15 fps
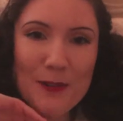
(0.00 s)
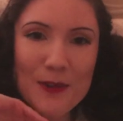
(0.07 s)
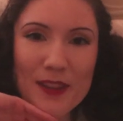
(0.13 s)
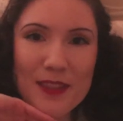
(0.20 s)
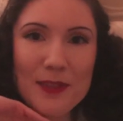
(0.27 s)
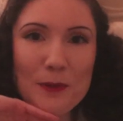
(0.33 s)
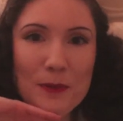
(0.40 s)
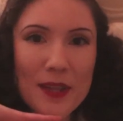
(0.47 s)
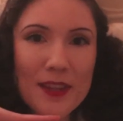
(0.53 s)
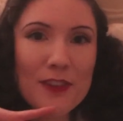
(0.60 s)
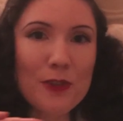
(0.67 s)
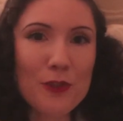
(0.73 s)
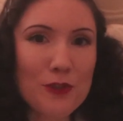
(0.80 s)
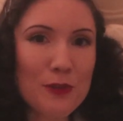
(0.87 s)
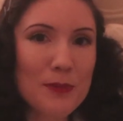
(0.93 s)
with the way that
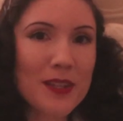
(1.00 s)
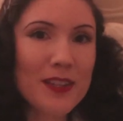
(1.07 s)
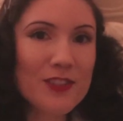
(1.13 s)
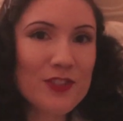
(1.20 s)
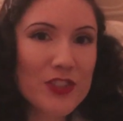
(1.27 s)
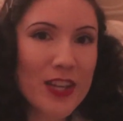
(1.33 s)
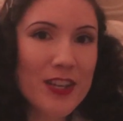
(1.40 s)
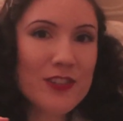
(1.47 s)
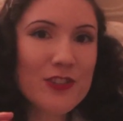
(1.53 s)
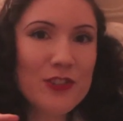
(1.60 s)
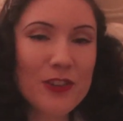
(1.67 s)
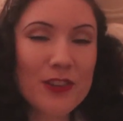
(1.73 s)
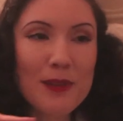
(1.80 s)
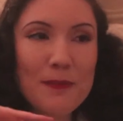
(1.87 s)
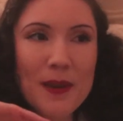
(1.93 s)
social media's changed
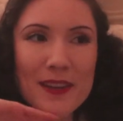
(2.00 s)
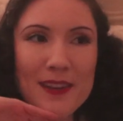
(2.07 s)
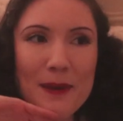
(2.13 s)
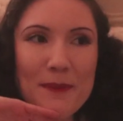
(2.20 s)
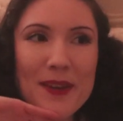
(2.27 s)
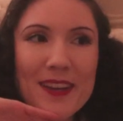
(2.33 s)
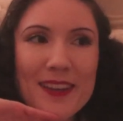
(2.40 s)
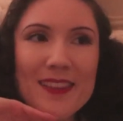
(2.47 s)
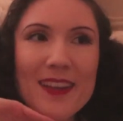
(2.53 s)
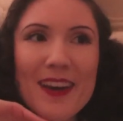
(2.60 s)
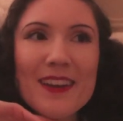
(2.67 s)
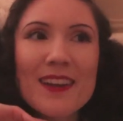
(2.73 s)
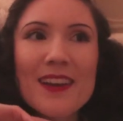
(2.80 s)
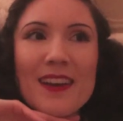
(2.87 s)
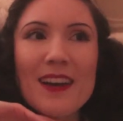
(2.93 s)
during the pandemic,
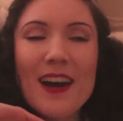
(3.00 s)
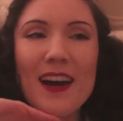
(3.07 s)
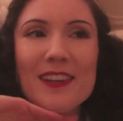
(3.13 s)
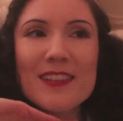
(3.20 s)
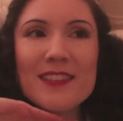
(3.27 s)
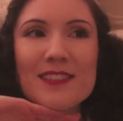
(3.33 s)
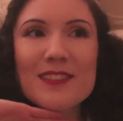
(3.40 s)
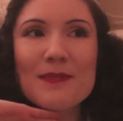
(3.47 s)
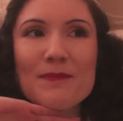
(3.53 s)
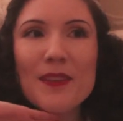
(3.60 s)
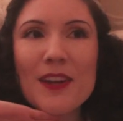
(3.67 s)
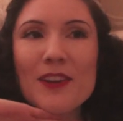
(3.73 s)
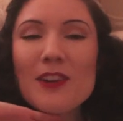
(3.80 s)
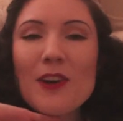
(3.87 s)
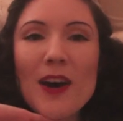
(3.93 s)
that I
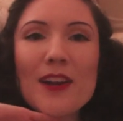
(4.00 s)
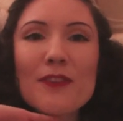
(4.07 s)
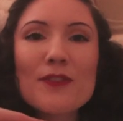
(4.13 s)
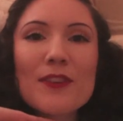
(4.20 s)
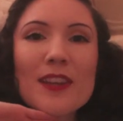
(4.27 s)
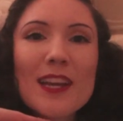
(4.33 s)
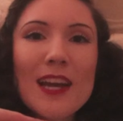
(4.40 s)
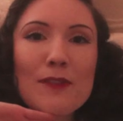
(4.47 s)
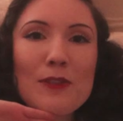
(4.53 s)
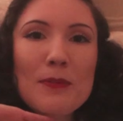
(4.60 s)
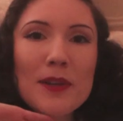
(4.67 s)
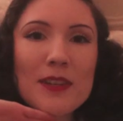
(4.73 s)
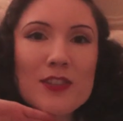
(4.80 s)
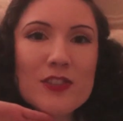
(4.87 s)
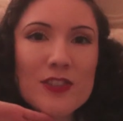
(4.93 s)
don't know, I feel like
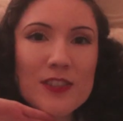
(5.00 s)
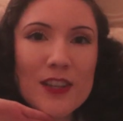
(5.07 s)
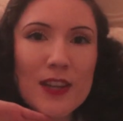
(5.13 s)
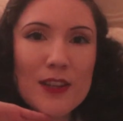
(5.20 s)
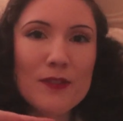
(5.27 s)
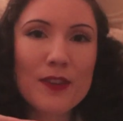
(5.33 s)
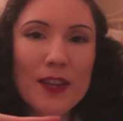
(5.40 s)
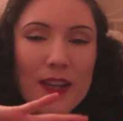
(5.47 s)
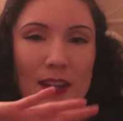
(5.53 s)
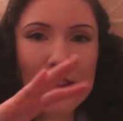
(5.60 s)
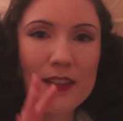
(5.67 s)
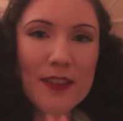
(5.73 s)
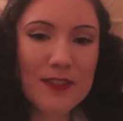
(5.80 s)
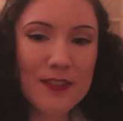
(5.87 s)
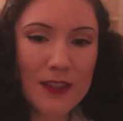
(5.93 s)
everybody's just kind of like
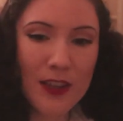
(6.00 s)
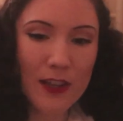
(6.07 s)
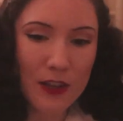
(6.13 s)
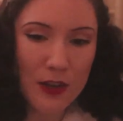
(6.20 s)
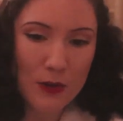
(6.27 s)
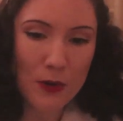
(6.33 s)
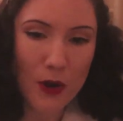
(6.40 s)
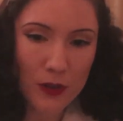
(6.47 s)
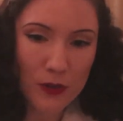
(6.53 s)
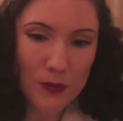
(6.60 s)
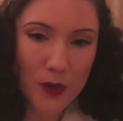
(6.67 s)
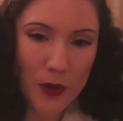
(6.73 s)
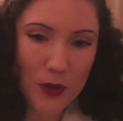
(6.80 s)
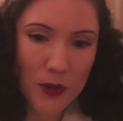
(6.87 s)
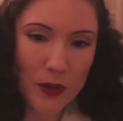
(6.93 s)
in this like
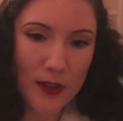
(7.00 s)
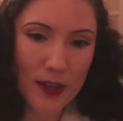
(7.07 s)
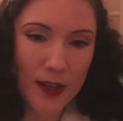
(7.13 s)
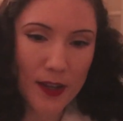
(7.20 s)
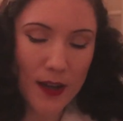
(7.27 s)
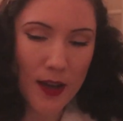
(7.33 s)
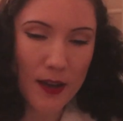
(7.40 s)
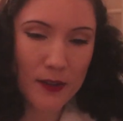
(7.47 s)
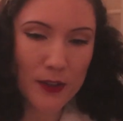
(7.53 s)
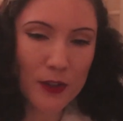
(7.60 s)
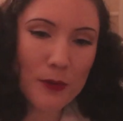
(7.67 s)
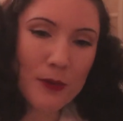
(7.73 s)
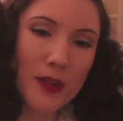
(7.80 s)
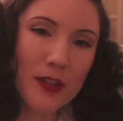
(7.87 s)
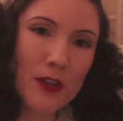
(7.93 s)
crossroad on like, you
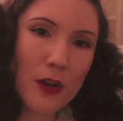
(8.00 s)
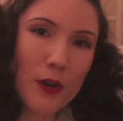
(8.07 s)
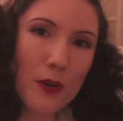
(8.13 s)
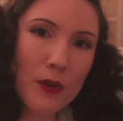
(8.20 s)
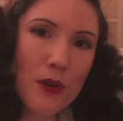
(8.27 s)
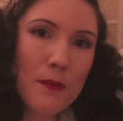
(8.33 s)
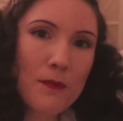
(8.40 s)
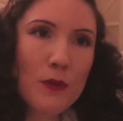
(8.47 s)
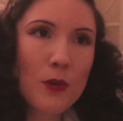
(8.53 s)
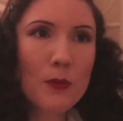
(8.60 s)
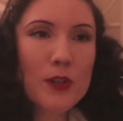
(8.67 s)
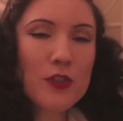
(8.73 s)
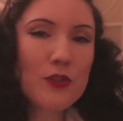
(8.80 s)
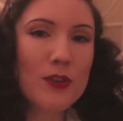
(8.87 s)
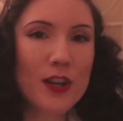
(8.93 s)
don't really know
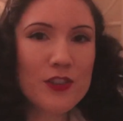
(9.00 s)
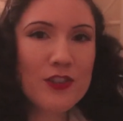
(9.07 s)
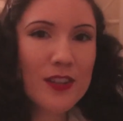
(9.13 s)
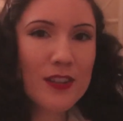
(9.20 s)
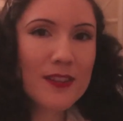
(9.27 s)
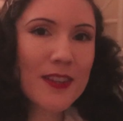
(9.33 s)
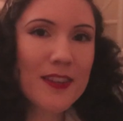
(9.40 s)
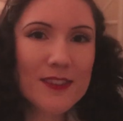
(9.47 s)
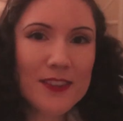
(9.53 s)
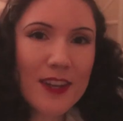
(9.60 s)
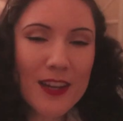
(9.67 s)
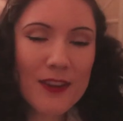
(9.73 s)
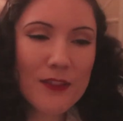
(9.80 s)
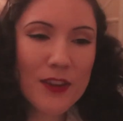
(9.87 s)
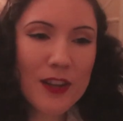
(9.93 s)
what direction things are
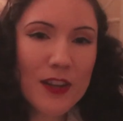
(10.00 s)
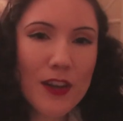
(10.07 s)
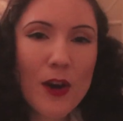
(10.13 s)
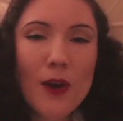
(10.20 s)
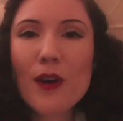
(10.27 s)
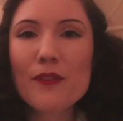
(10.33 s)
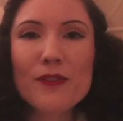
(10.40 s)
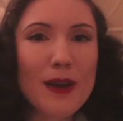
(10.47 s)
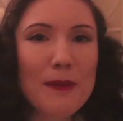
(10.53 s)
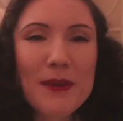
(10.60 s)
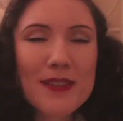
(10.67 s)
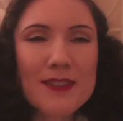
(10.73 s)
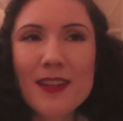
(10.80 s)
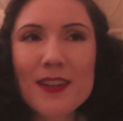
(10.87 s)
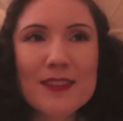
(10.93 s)
kind of gonna go, if that
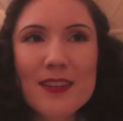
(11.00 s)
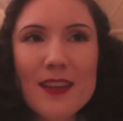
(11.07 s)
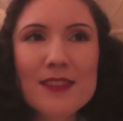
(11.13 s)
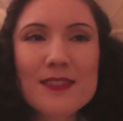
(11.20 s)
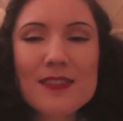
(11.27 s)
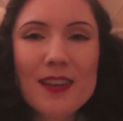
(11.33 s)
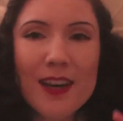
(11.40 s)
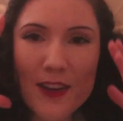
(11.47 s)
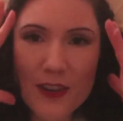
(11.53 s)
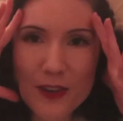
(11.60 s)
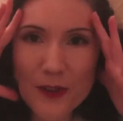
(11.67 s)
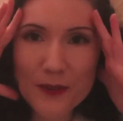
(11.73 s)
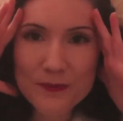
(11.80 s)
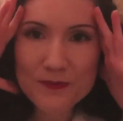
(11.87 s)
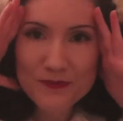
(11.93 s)
makes any sense. I don't
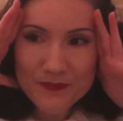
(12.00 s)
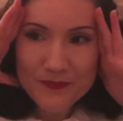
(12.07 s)
know.